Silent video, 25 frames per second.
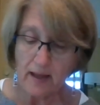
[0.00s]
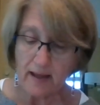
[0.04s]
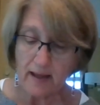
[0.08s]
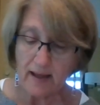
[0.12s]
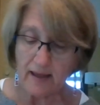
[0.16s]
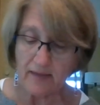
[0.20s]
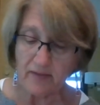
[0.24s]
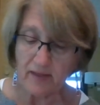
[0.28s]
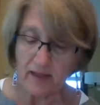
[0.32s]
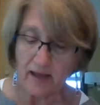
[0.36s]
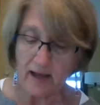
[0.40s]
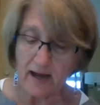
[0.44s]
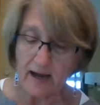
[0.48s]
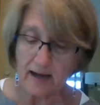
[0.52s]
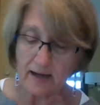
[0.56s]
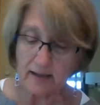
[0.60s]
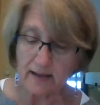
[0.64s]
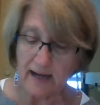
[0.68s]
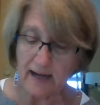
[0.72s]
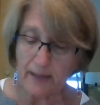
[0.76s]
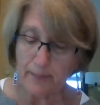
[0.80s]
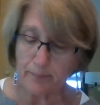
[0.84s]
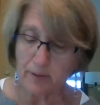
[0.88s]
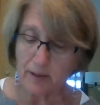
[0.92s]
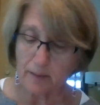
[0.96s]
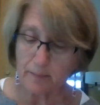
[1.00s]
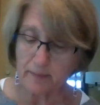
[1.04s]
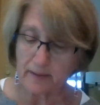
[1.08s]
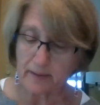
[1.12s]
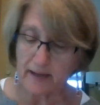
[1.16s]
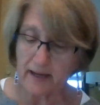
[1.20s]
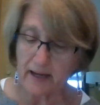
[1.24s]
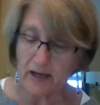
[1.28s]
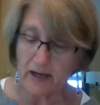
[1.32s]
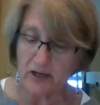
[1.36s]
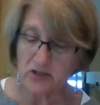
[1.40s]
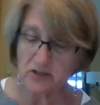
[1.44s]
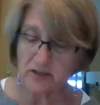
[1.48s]
in the online
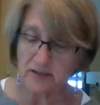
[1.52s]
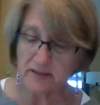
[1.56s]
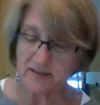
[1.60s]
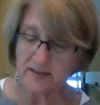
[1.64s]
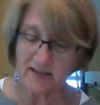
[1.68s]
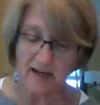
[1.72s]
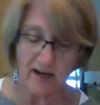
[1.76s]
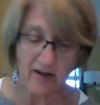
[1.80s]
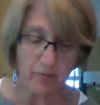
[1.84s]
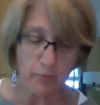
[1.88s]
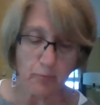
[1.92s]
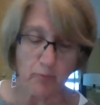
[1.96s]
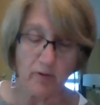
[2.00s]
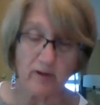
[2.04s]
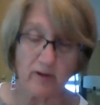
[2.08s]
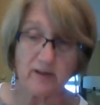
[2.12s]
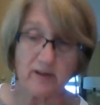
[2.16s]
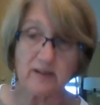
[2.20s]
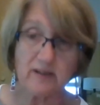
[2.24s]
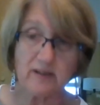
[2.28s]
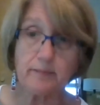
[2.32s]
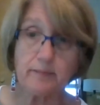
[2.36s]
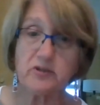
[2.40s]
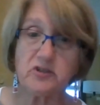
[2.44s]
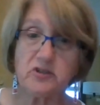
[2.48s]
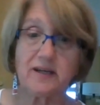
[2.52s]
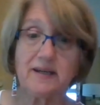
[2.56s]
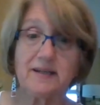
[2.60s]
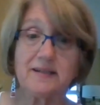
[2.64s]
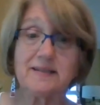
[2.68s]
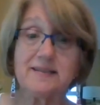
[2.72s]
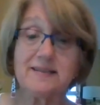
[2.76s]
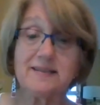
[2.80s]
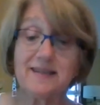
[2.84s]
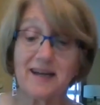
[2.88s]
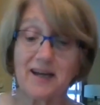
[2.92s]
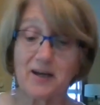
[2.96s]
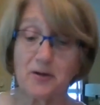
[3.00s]
publication Southwest Michigan
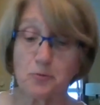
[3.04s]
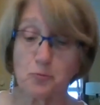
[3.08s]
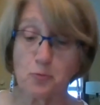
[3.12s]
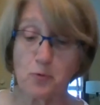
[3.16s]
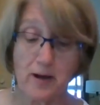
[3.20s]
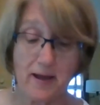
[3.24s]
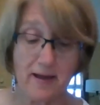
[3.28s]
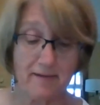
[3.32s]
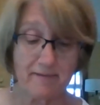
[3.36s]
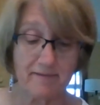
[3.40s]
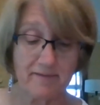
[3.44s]
Company.